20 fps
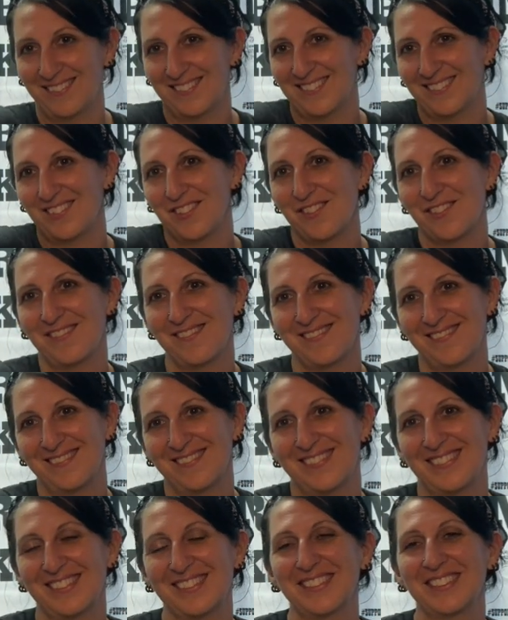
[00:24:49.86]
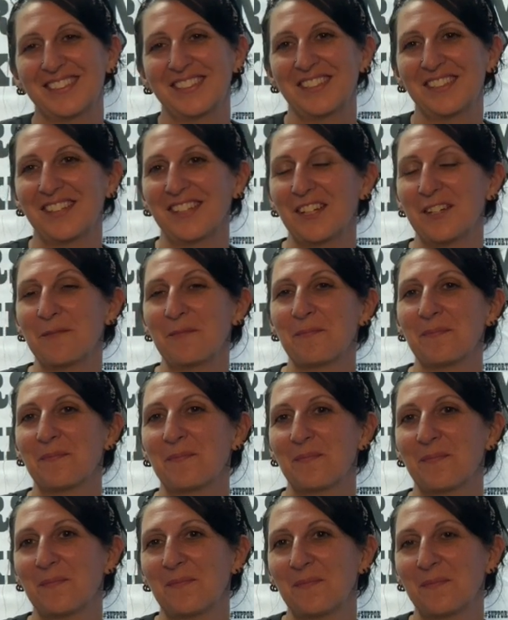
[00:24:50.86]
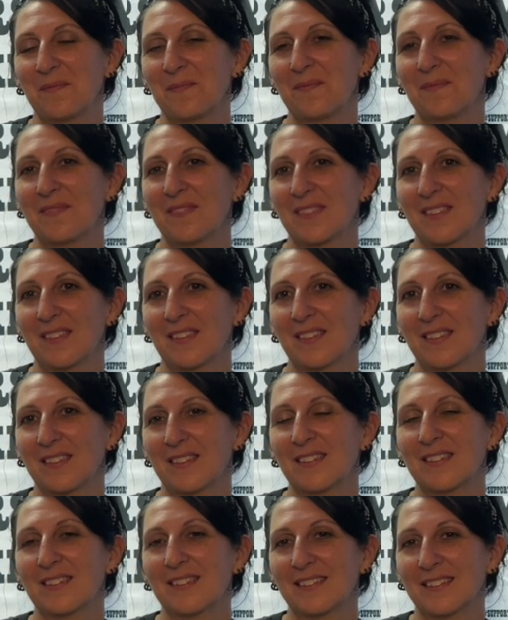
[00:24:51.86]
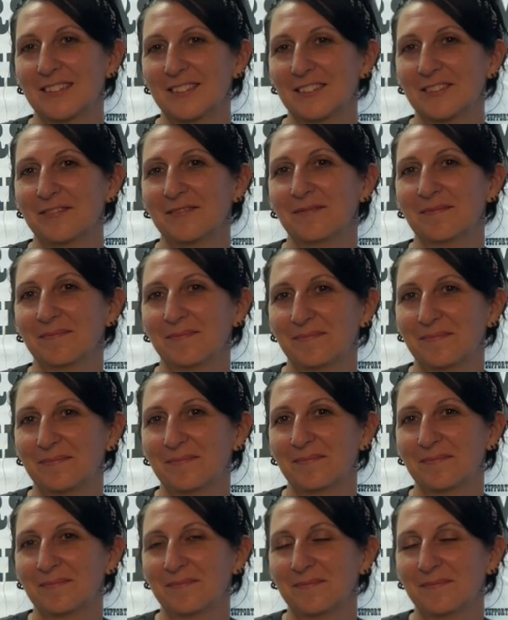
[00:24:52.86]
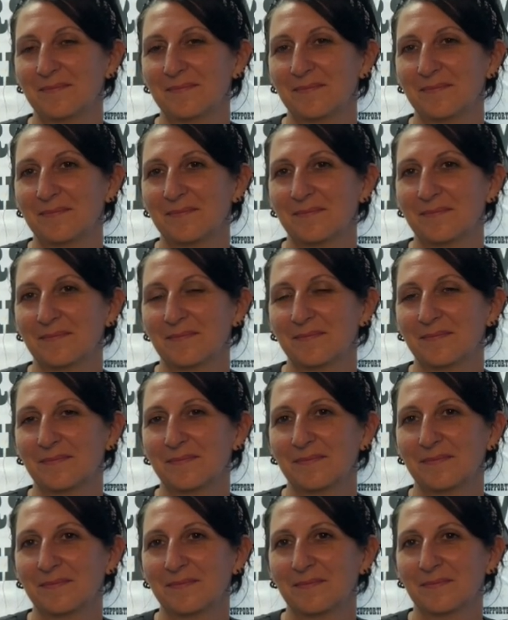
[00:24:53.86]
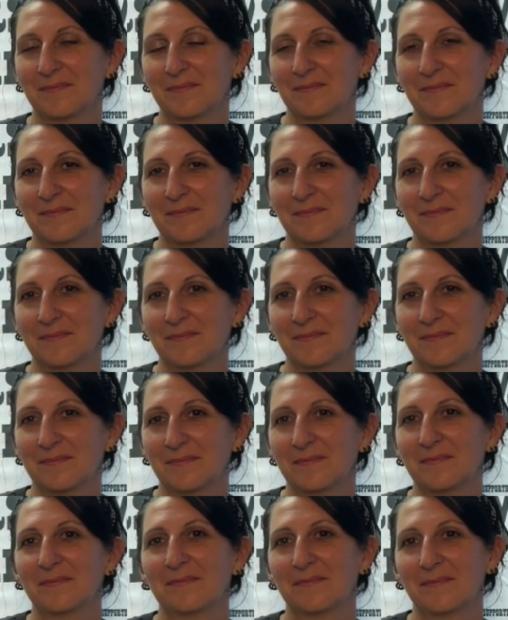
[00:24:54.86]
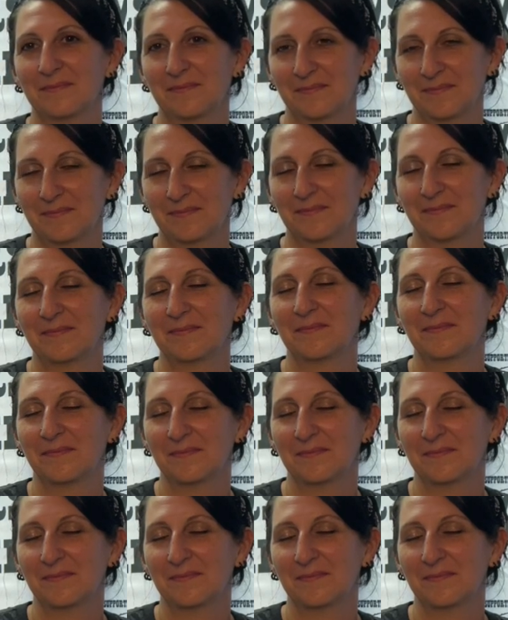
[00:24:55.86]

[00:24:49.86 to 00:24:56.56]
(silent)